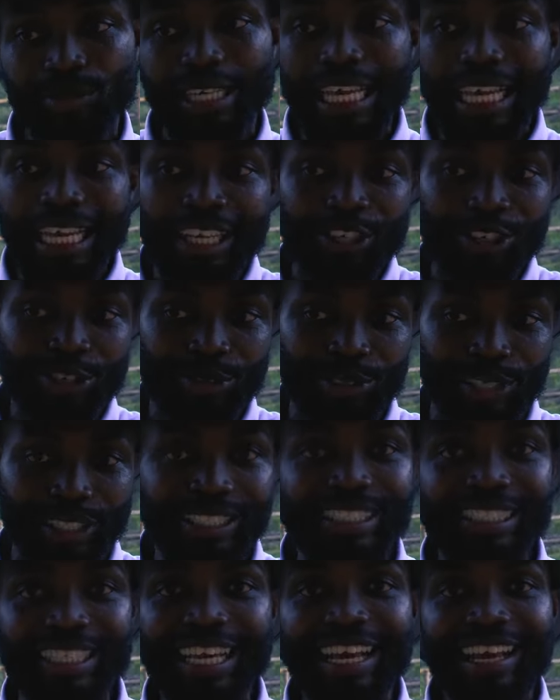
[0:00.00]
we
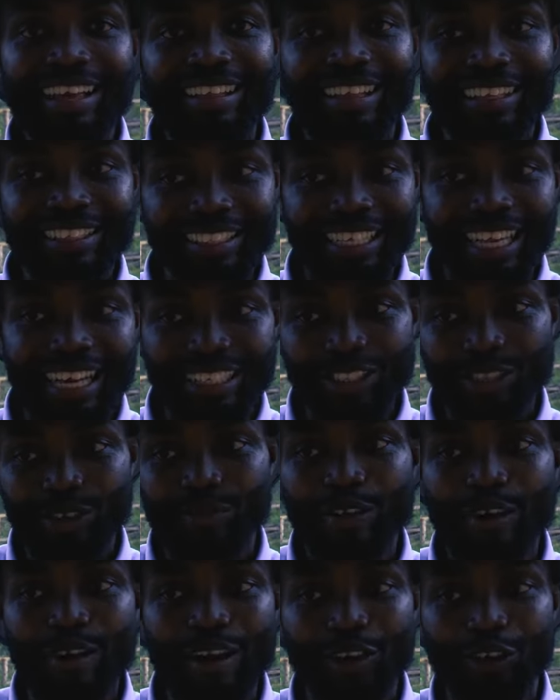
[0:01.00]
increase the size of
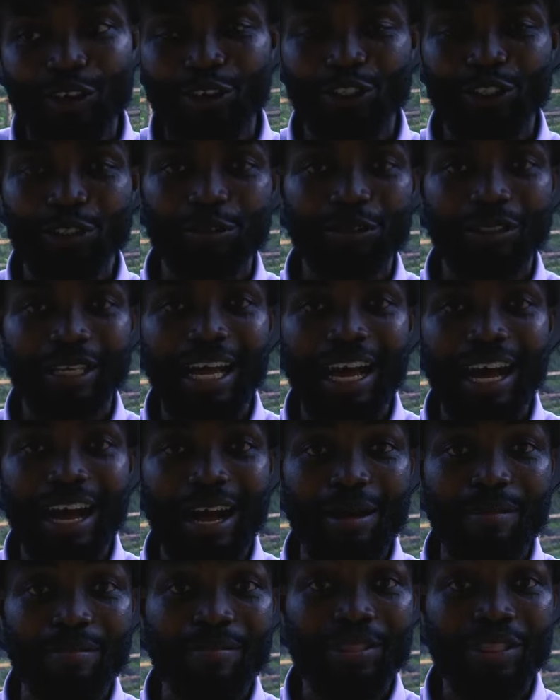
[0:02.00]
our goats
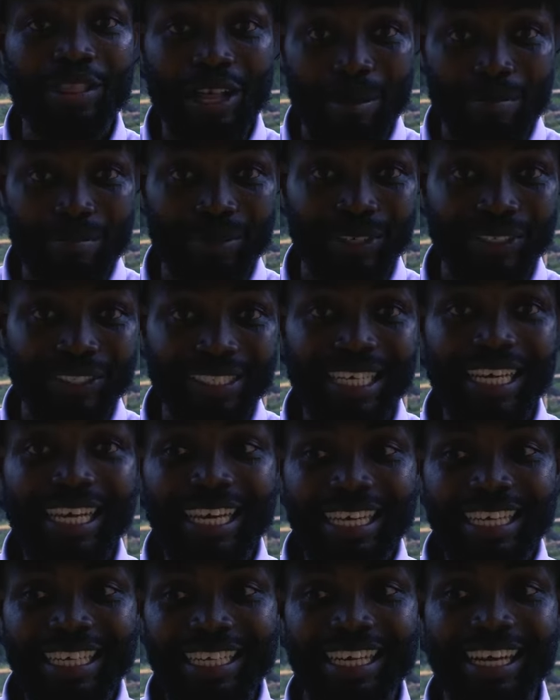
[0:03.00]
um, numbers
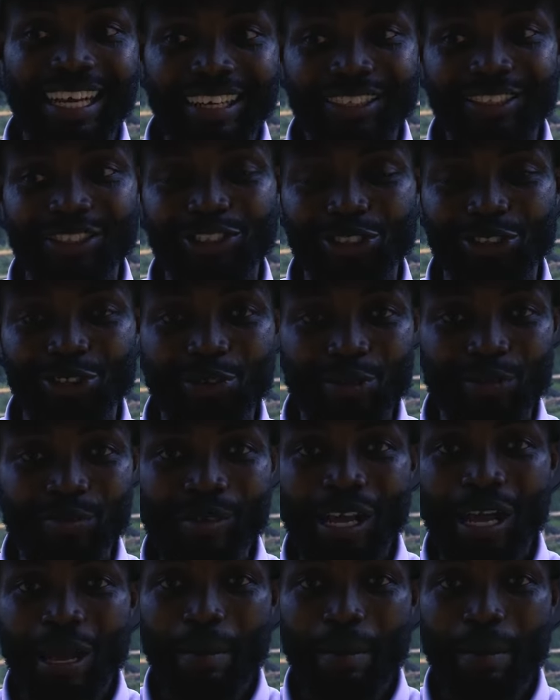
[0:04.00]
here in suhum